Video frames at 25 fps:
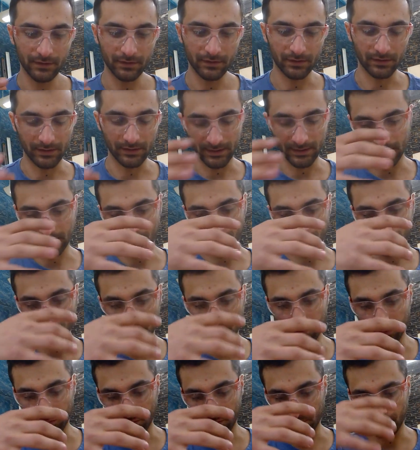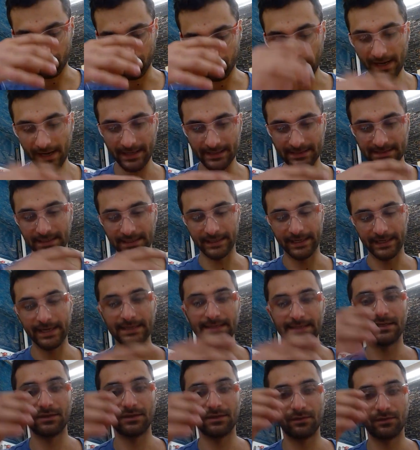the brass
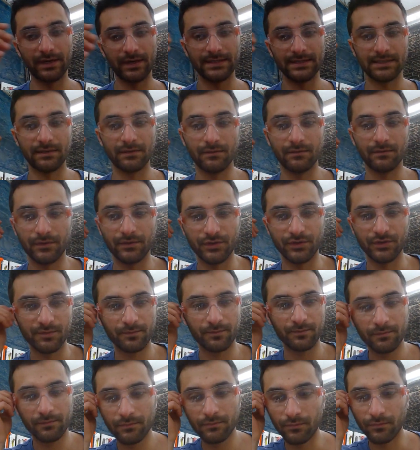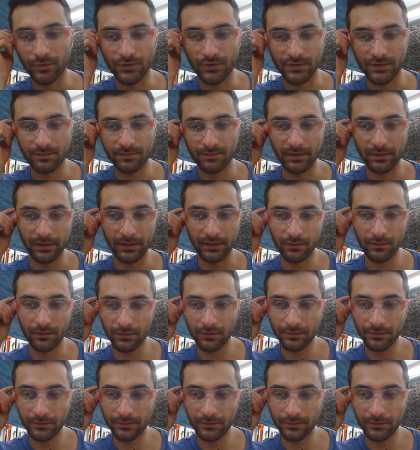encased in resin, which is pretty cool.